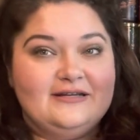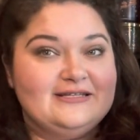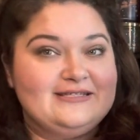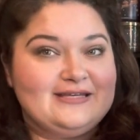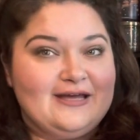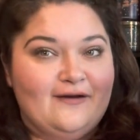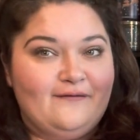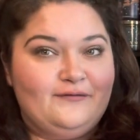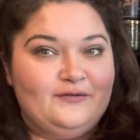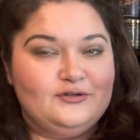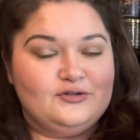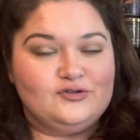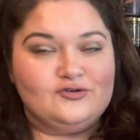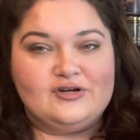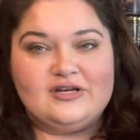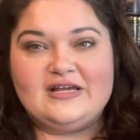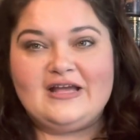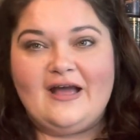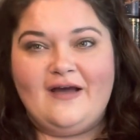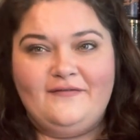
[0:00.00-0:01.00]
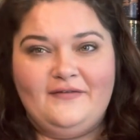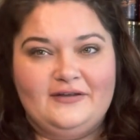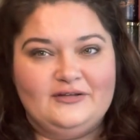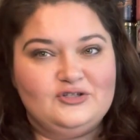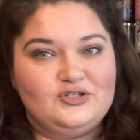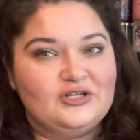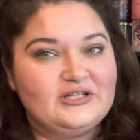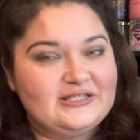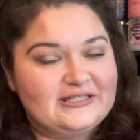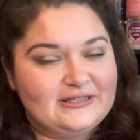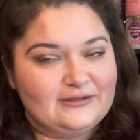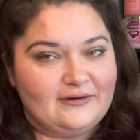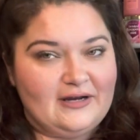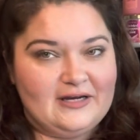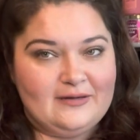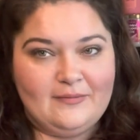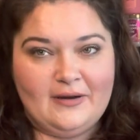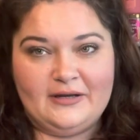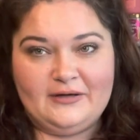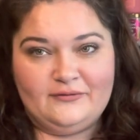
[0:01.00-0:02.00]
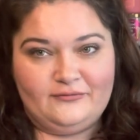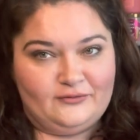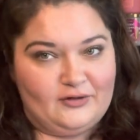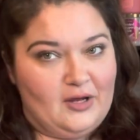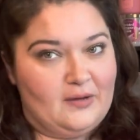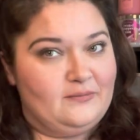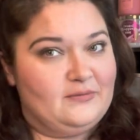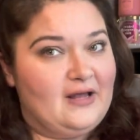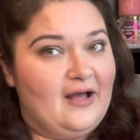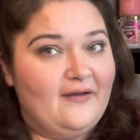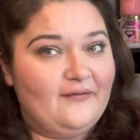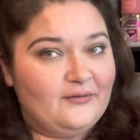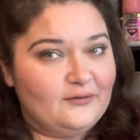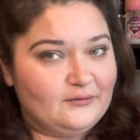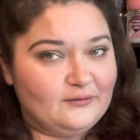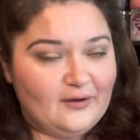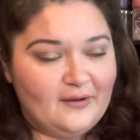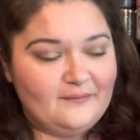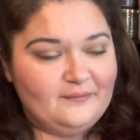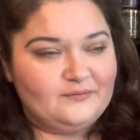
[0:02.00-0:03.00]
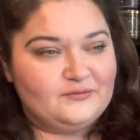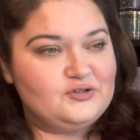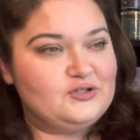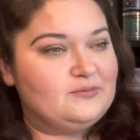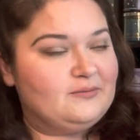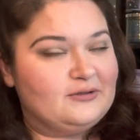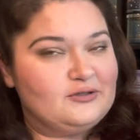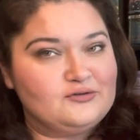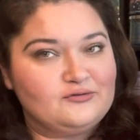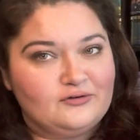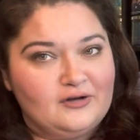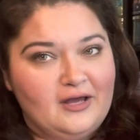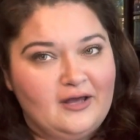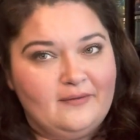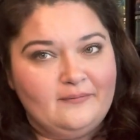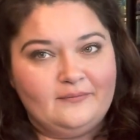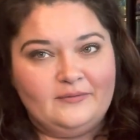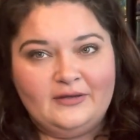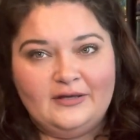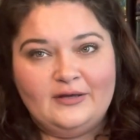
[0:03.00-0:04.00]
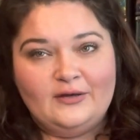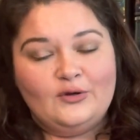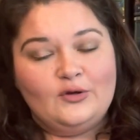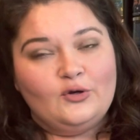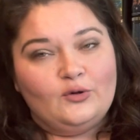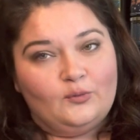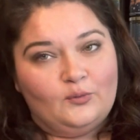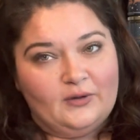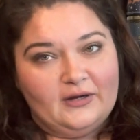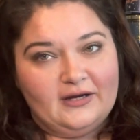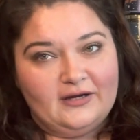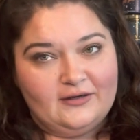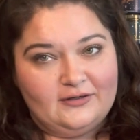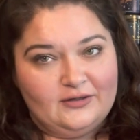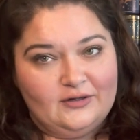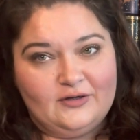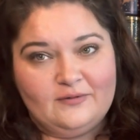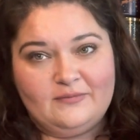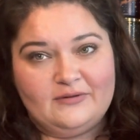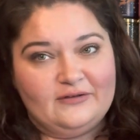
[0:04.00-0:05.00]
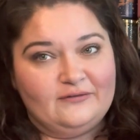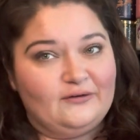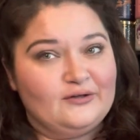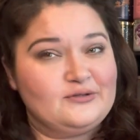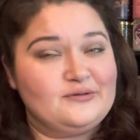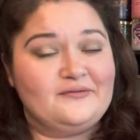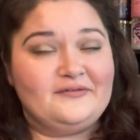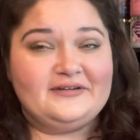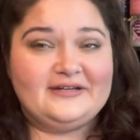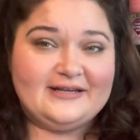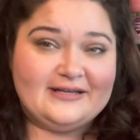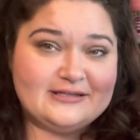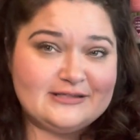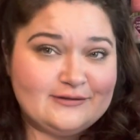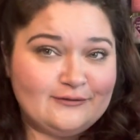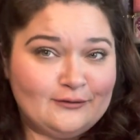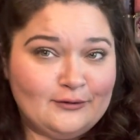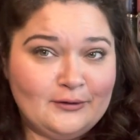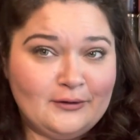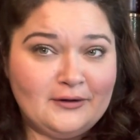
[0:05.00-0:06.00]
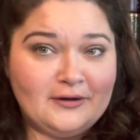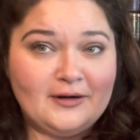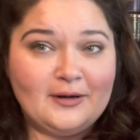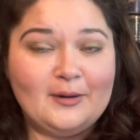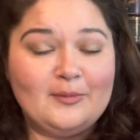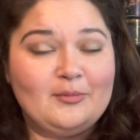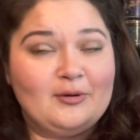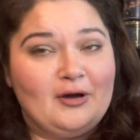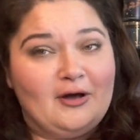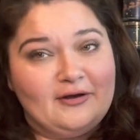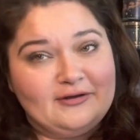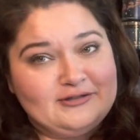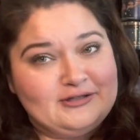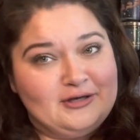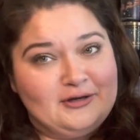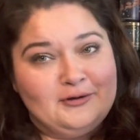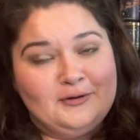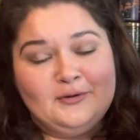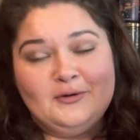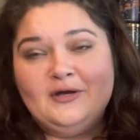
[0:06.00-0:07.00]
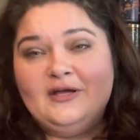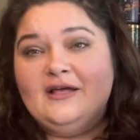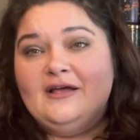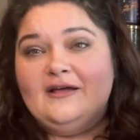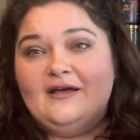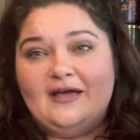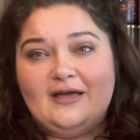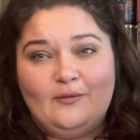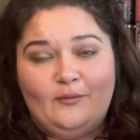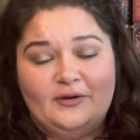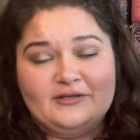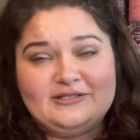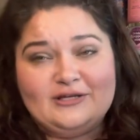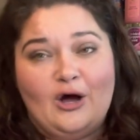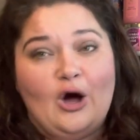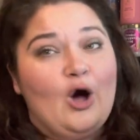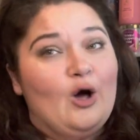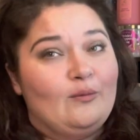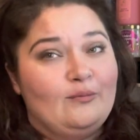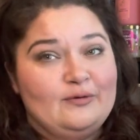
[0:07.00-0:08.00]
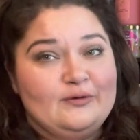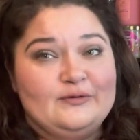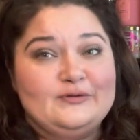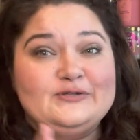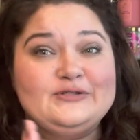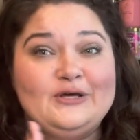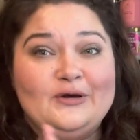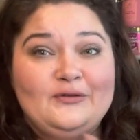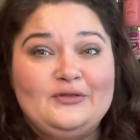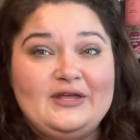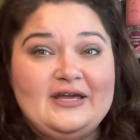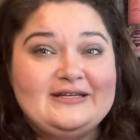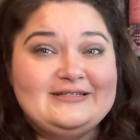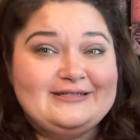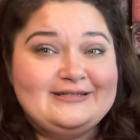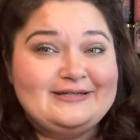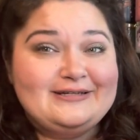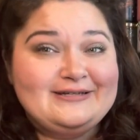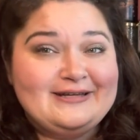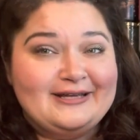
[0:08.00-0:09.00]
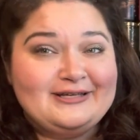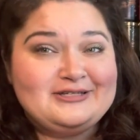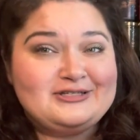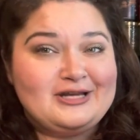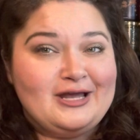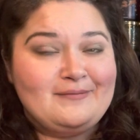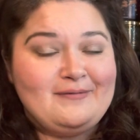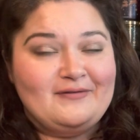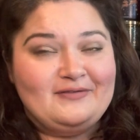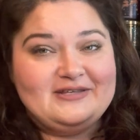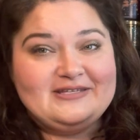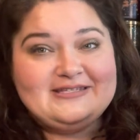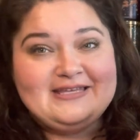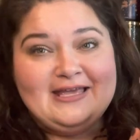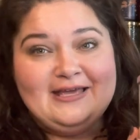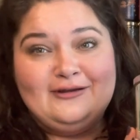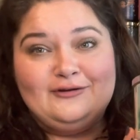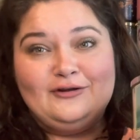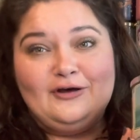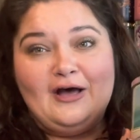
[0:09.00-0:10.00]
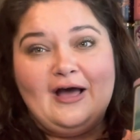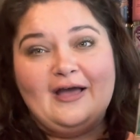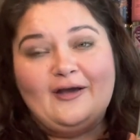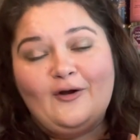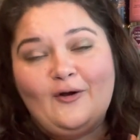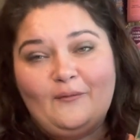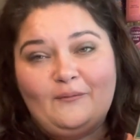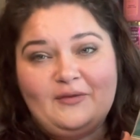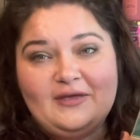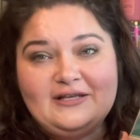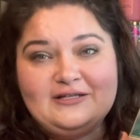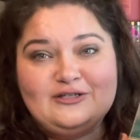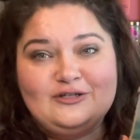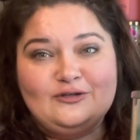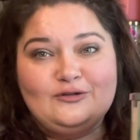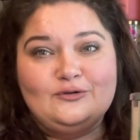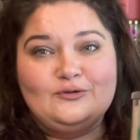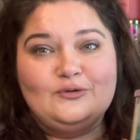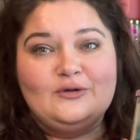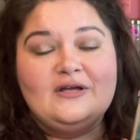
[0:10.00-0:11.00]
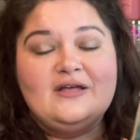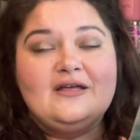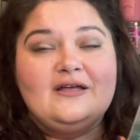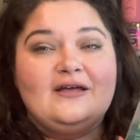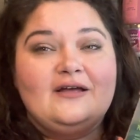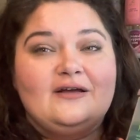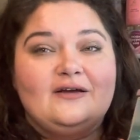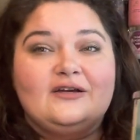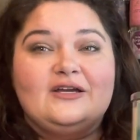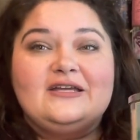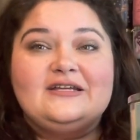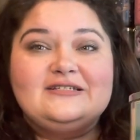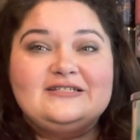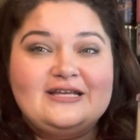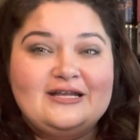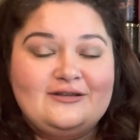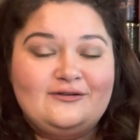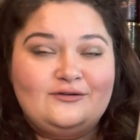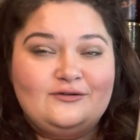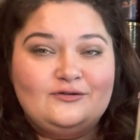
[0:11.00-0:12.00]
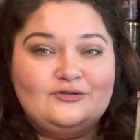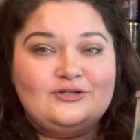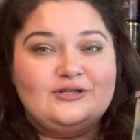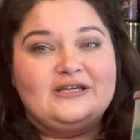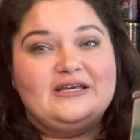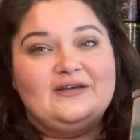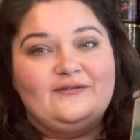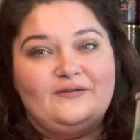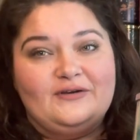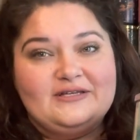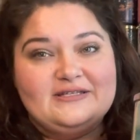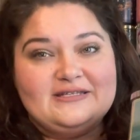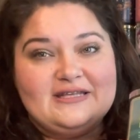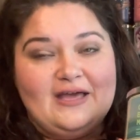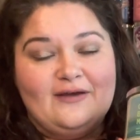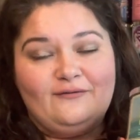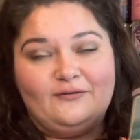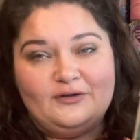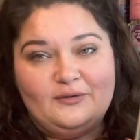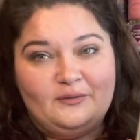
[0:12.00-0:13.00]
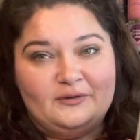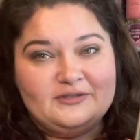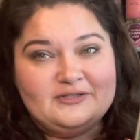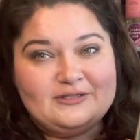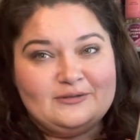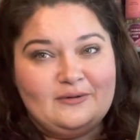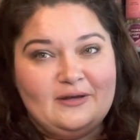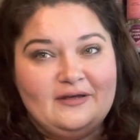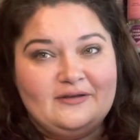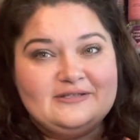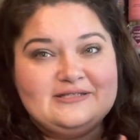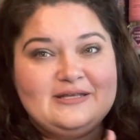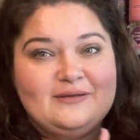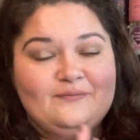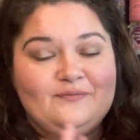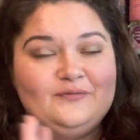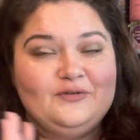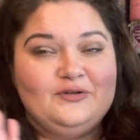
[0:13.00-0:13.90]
of the drink, and then just the right amount of rum. Not the rum, too much rum, where you're going to be the first one on the dance floor, but also it wasn't all booze. So they did a nice job on this candle. I hope they do continue to give us every once in a while some